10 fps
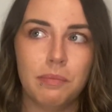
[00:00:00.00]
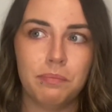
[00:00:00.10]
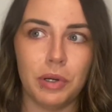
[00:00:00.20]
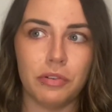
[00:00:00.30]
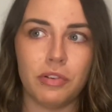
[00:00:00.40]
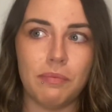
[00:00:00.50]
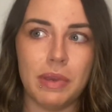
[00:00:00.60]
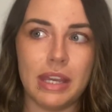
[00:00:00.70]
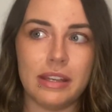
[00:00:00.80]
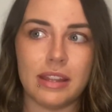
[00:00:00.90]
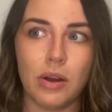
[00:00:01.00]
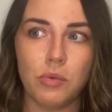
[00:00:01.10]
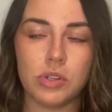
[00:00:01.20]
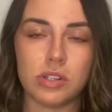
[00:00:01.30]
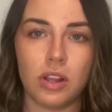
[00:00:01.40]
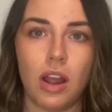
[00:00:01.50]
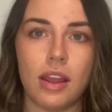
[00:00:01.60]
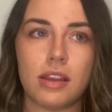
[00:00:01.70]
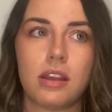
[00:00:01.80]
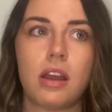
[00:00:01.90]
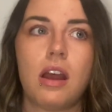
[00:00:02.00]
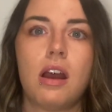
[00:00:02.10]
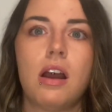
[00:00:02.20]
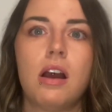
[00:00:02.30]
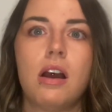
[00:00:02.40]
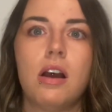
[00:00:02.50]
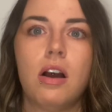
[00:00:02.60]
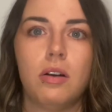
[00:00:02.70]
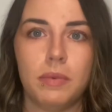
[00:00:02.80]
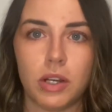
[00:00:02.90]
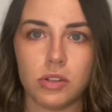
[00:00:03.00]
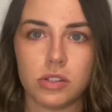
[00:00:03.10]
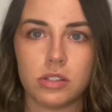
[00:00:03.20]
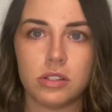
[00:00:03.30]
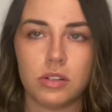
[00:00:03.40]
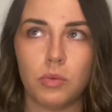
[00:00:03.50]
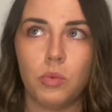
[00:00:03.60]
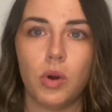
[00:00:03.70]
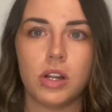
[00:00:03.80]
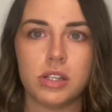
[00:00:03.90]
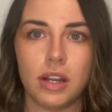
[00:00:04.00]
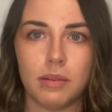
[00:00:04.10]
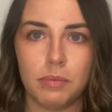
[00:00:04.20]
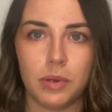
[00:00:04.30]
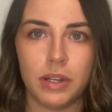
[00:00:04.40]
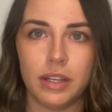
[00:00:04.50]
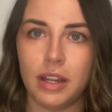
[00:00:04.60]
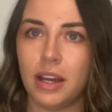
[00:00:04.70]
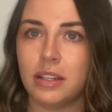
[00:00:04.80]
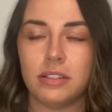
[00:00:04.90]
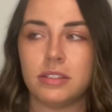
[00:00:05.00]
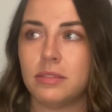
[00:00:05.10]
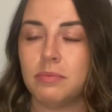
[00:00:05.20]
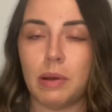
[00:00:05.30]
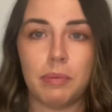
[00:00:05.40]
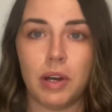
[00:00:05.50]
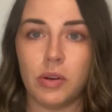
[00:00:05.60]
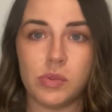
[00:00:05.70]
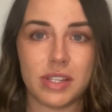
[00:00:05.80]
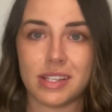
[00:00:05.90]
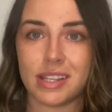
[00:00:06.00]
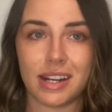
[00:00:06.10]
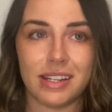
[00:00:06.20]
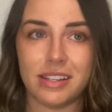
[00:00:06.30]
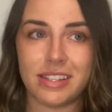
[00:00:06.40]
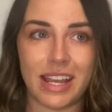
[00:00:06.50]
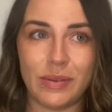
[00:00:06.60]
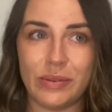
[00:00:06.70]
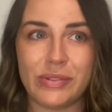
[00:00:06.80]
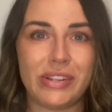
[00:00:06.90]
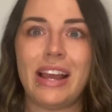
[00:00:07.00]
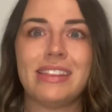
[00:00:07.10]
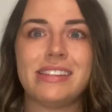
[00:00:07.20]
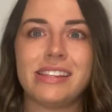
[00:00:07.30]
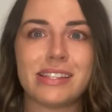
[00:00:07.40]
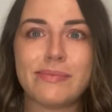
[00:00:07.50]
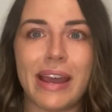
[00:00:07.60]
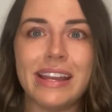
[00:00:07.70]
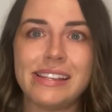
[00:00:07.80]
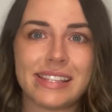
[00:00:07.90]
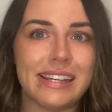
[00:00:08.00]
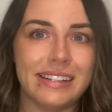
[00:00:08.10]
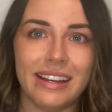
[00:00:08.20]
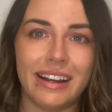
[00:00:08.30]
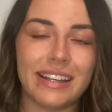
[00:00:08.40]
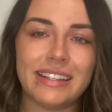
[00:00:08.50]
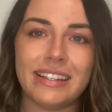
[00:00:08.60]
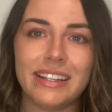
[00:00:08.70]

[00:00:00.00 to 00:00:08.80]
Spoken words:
But for me, that was like, oh my god, what a turning point. And my partner was exactly the same. He was like, this is amazing, like